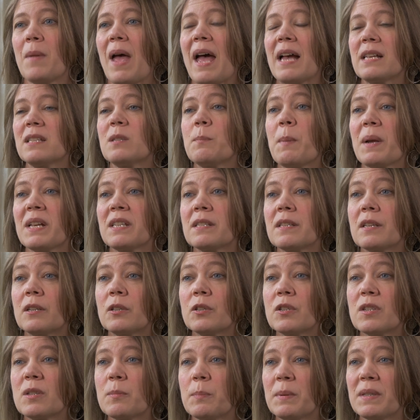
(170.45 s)
aspects that
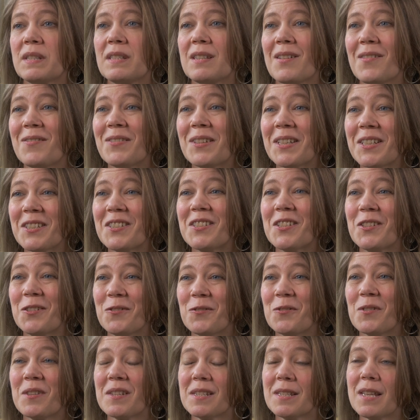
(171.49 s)
are specific
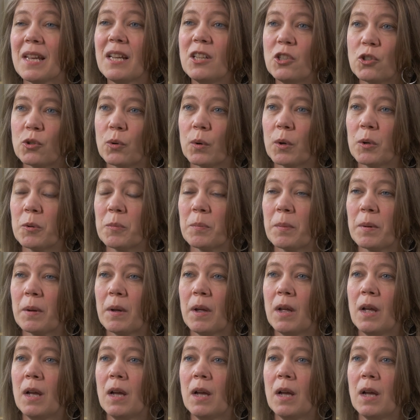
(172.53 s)
to this age group.